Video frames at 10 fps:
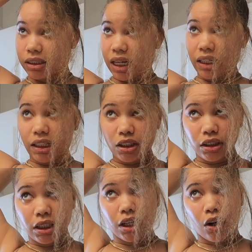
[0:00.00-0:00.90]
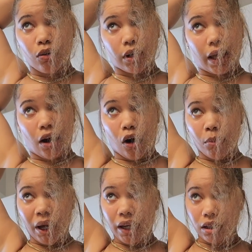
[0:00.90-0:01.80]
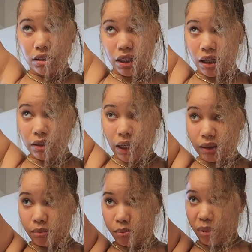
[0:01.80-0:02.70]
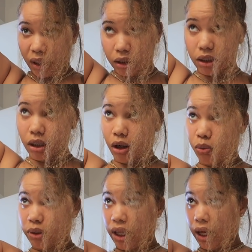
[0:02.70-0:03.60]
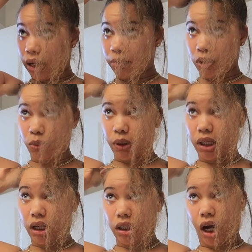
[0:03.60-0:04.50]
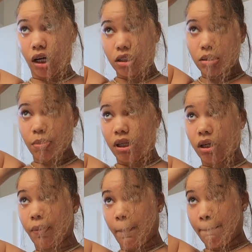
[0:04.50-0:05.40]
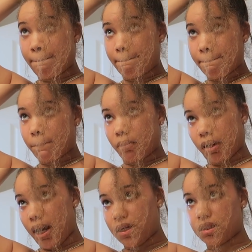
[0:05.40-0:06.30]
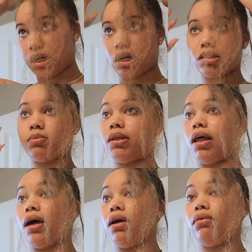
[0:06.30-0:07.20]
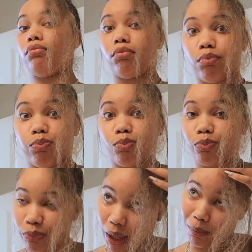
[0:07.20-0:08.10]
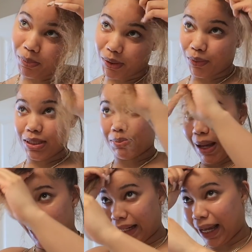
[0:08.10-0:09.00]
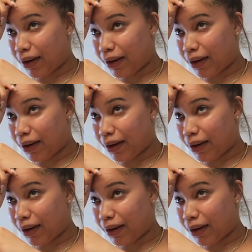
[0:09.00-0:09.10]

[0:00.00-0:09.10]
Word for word: Cause I literally don't, like all my hairstyles, I barely know what the heck I'm doing and y'all just be pressed and I just be like, I'm put on the spot. Like I